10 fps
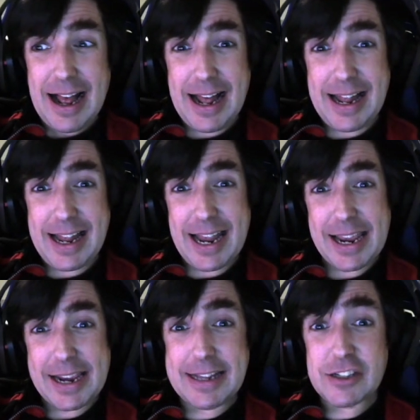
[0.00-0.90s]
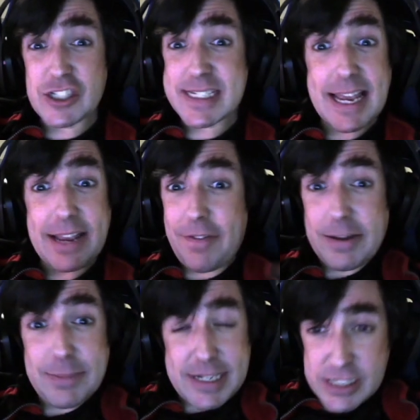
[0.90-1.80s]
Can I just say, if
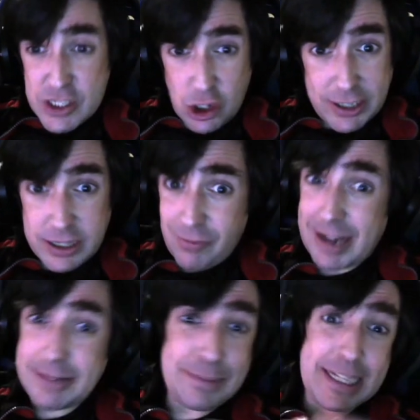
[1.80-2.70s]
anybody's enjoyed the run,